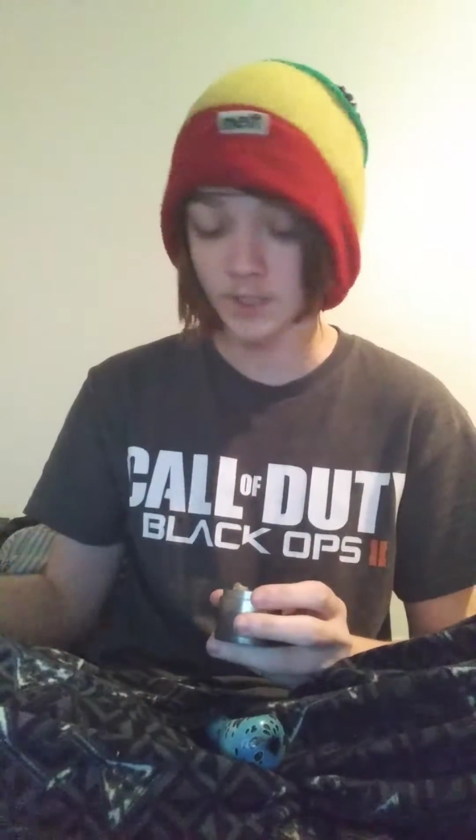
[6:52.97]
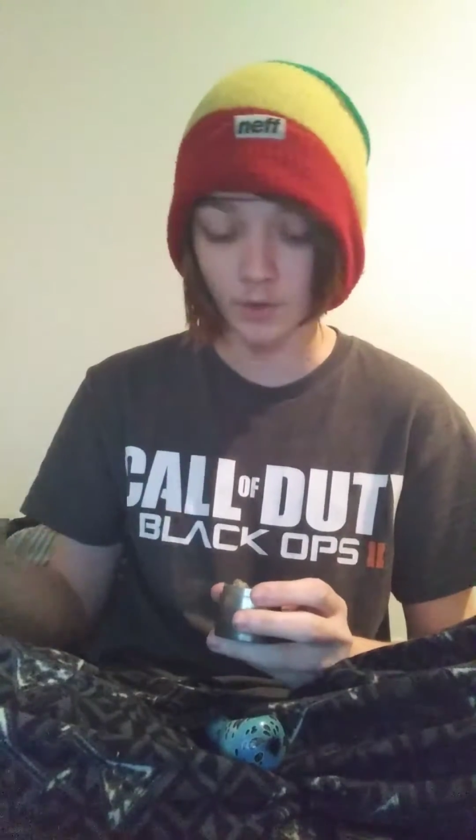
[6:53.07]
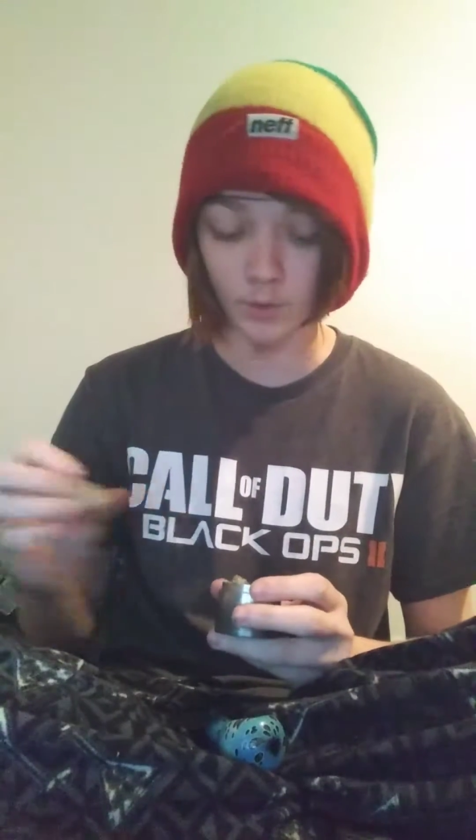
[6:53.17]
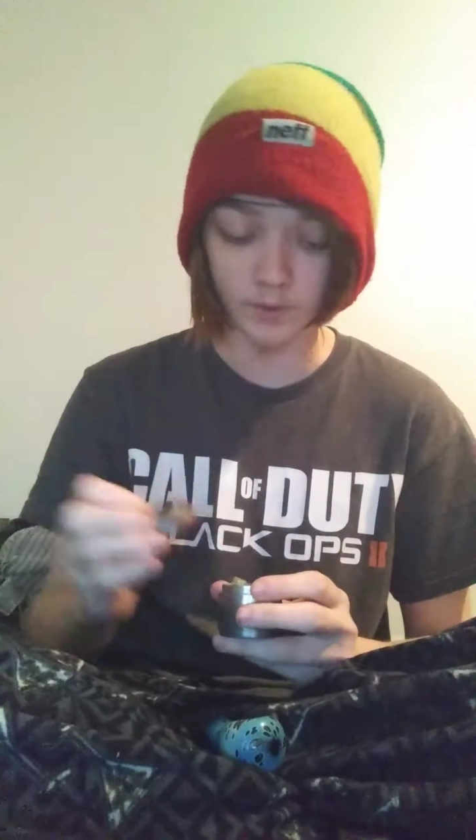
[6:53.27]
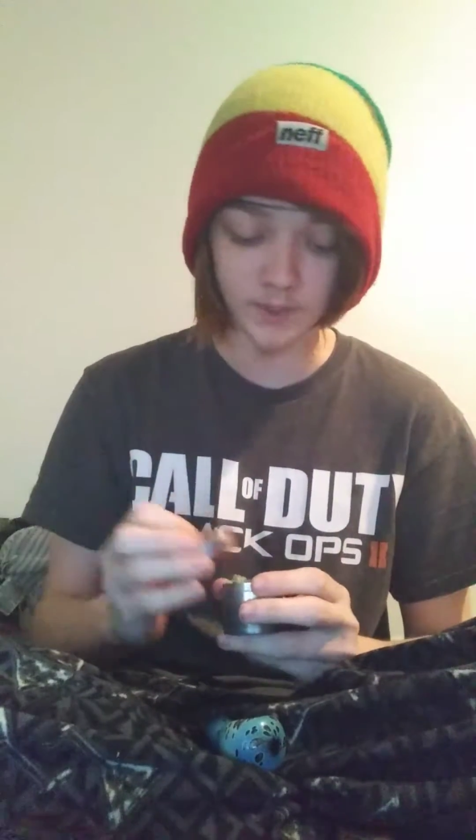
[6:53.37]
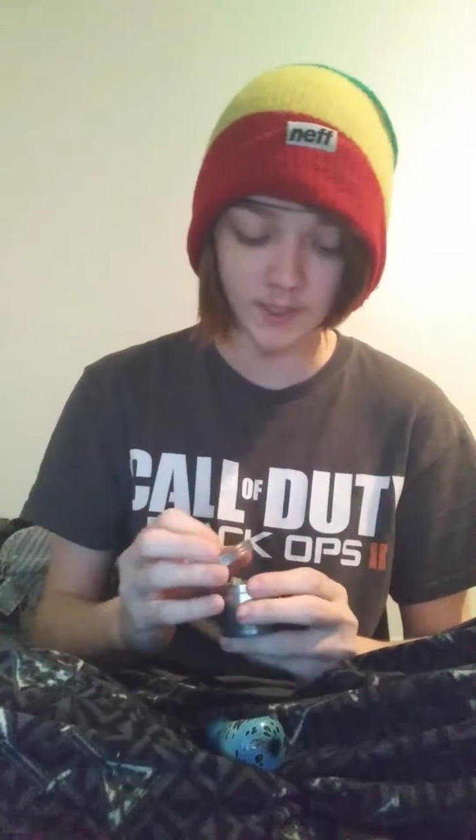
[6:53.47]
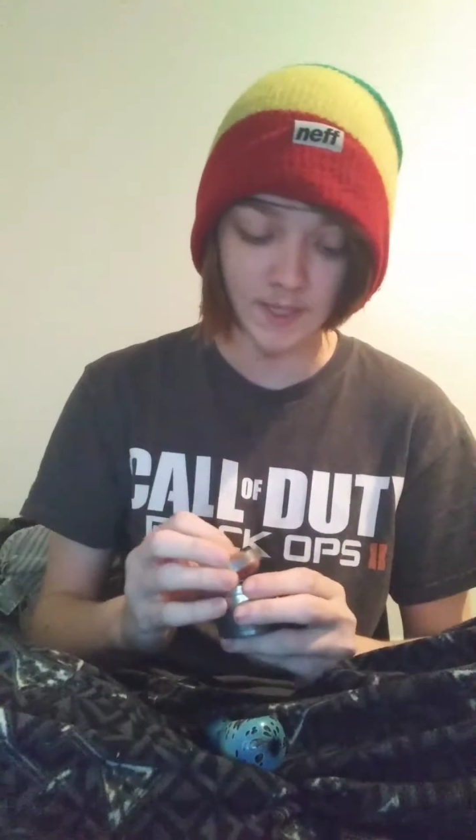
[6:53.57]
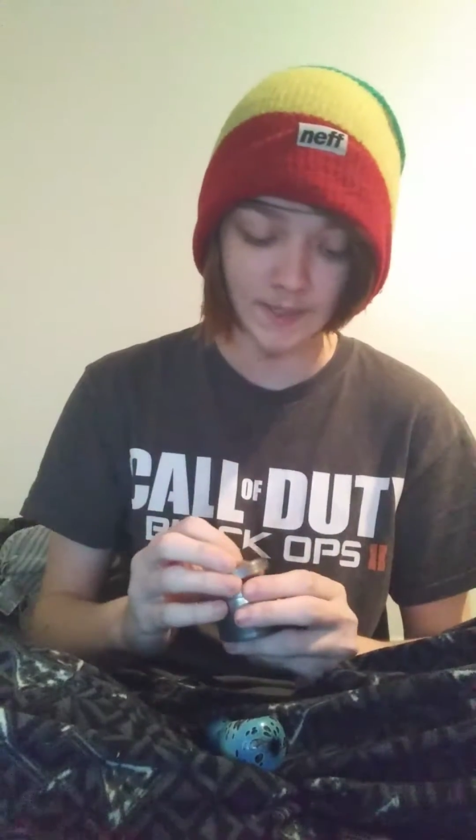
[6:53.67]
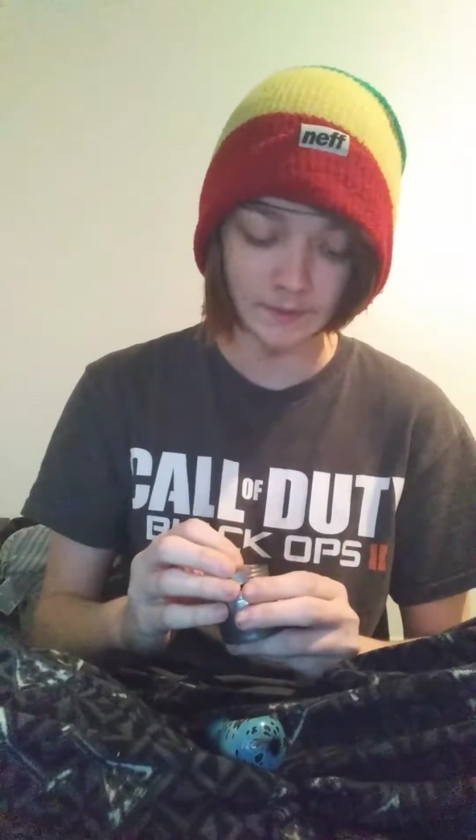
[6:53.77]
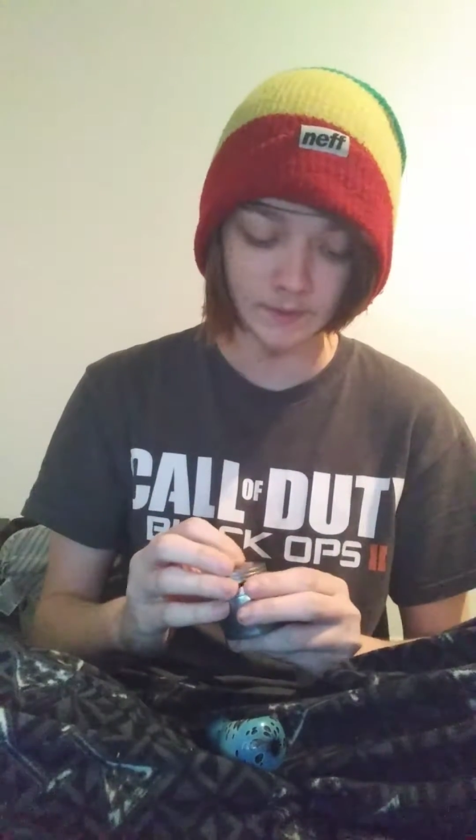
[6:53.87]
quartz,
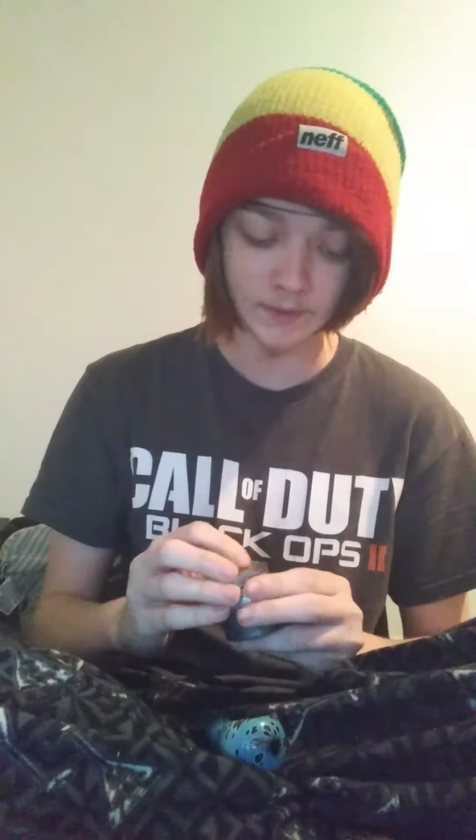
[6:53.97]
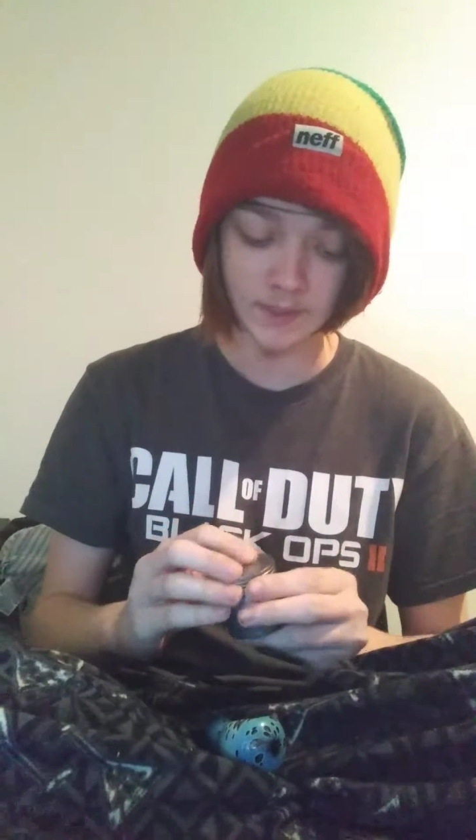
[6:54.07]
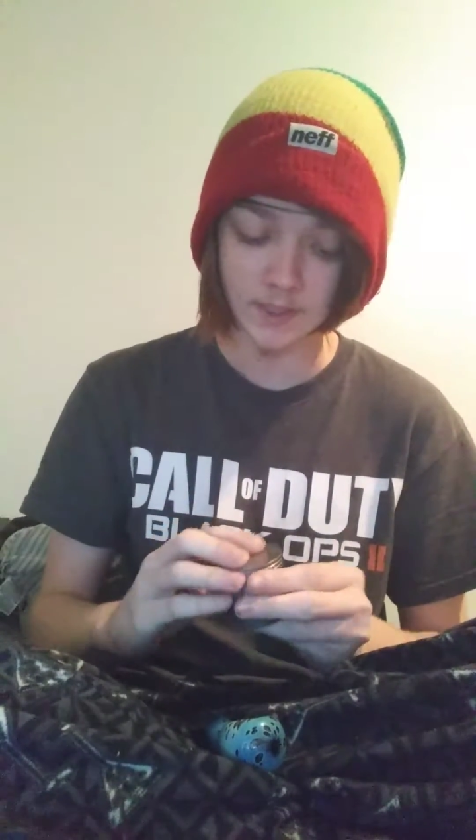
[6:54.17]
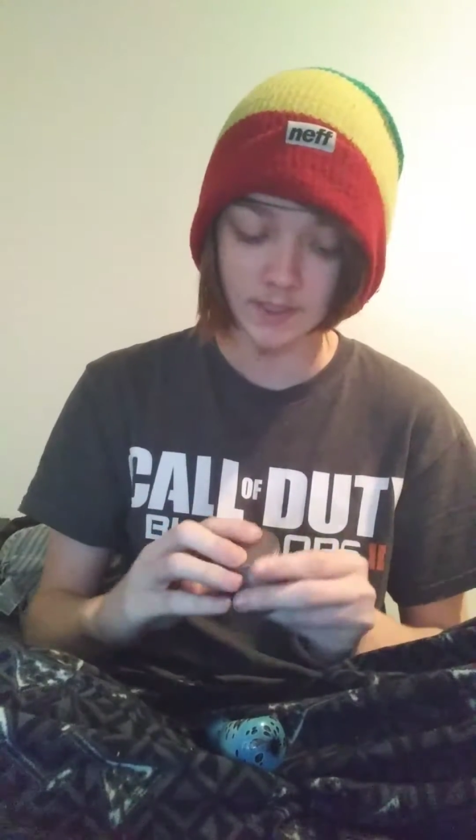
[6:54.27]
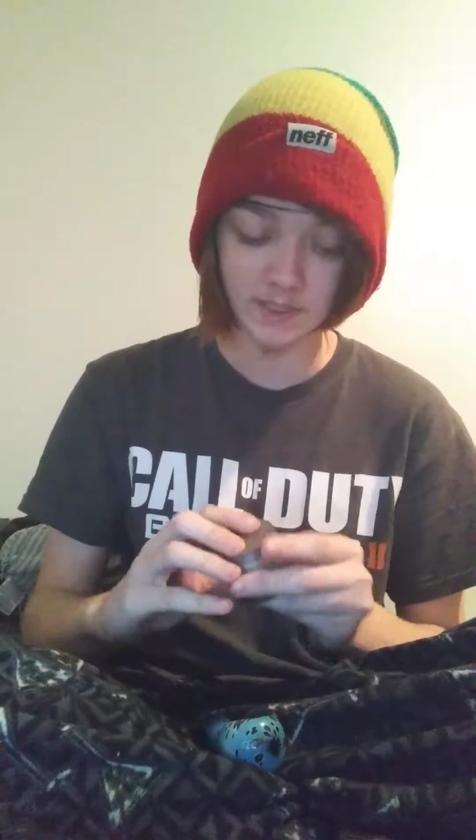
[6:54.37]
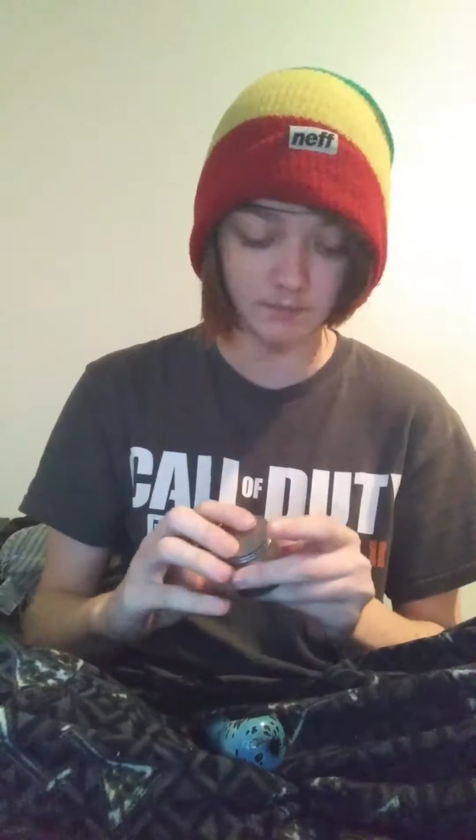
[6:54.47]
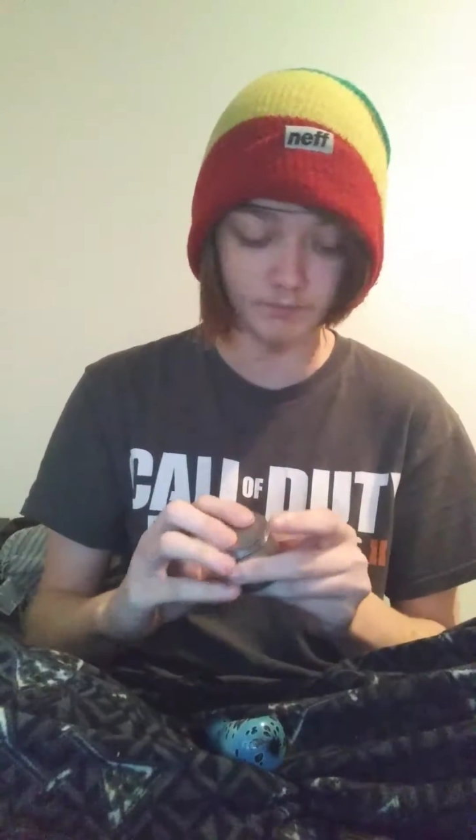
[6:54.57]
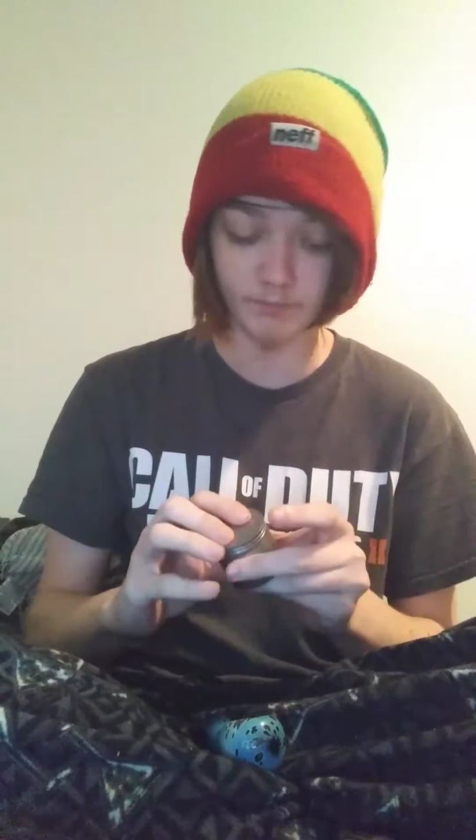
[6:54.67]
nails,